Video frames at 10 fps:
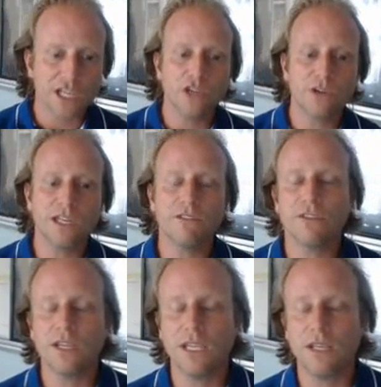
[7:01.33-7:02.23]
You can
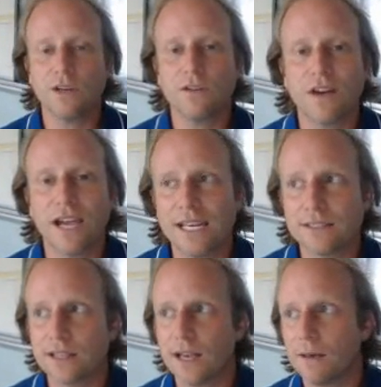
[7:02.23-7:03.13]
even invite
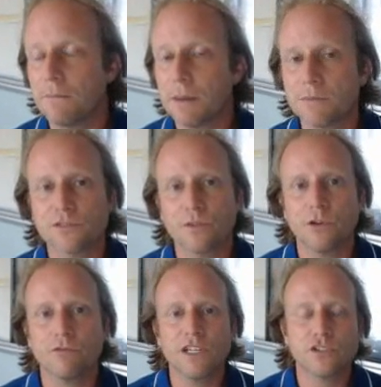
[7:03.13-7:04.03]
members from
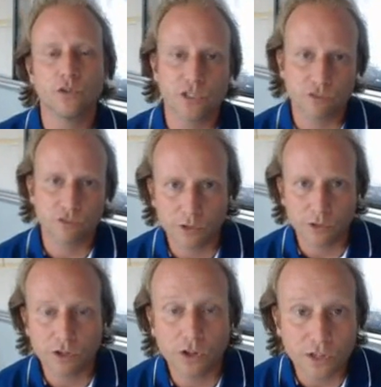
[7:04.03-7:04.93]
your resource room or
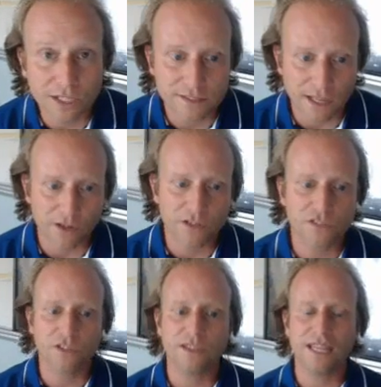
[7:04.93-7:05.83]
your learning center
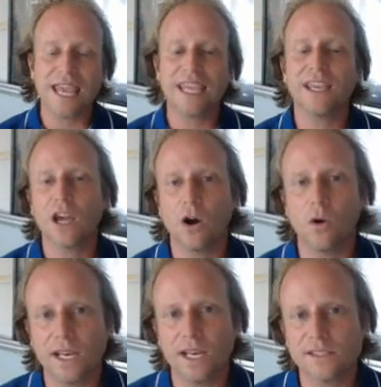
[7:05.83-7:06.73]
so that they can
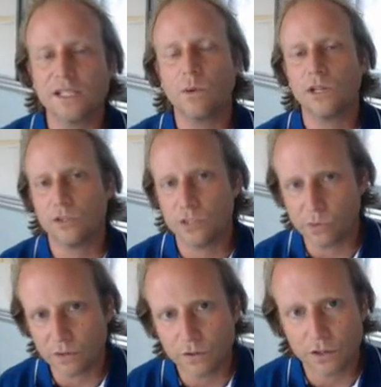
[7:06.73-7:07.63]
go in and see what you're
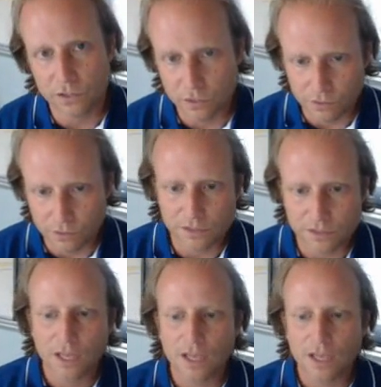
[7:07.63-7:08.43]
doing for their students.